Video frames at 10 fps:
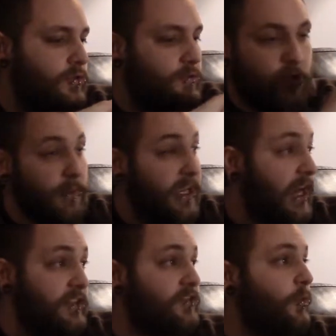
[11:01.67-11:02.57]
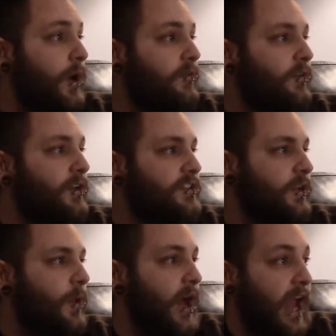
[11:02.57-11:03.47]
you getting this for whatever reason you
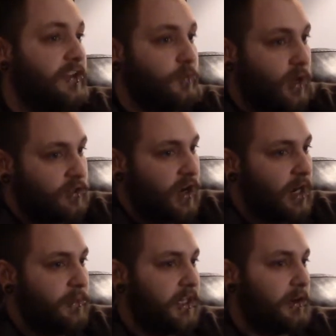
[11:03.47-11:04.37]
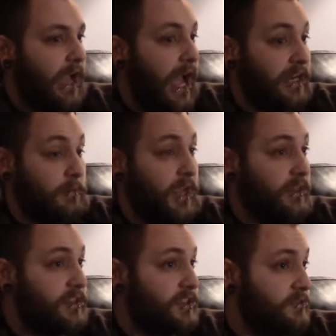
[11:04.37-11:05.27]
want. I just want to try to be your guide and make
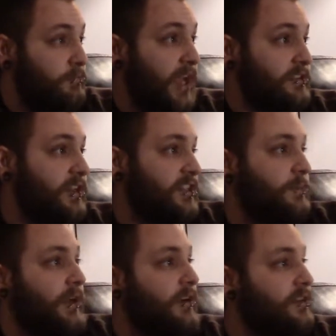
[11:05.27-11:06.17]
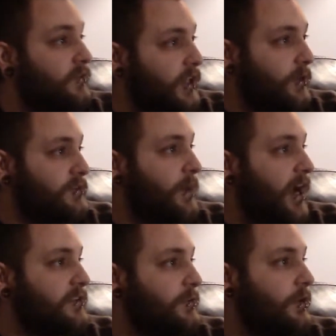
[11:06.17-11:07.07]
this as best an experience for you as
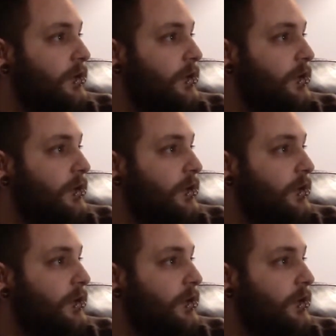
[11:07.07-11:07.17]
possible.